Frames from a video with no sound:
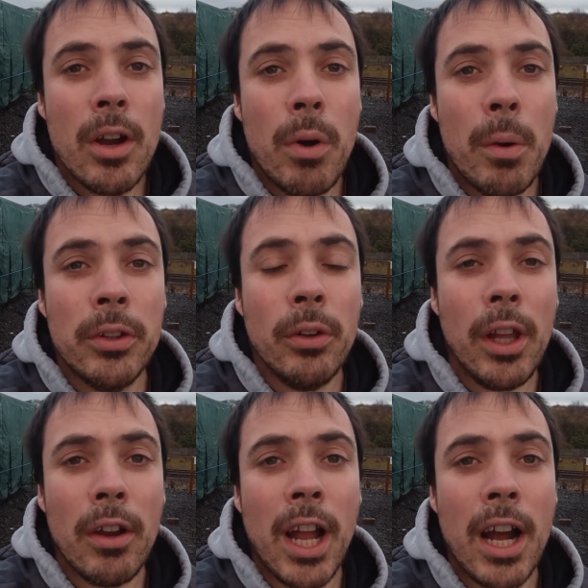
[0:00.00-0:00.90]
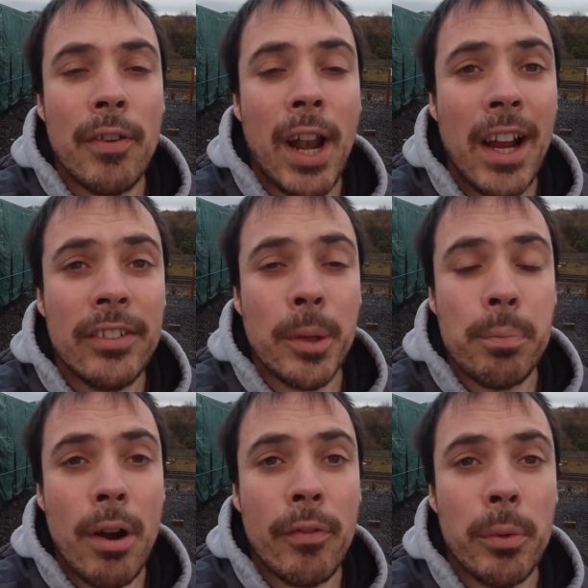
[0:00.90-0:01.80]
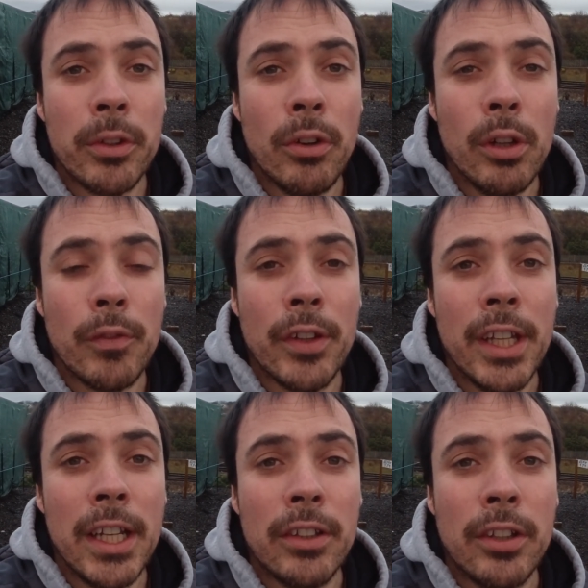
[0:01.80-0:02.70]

Well, we sold our caravan, actually the profit, we sold it for nearly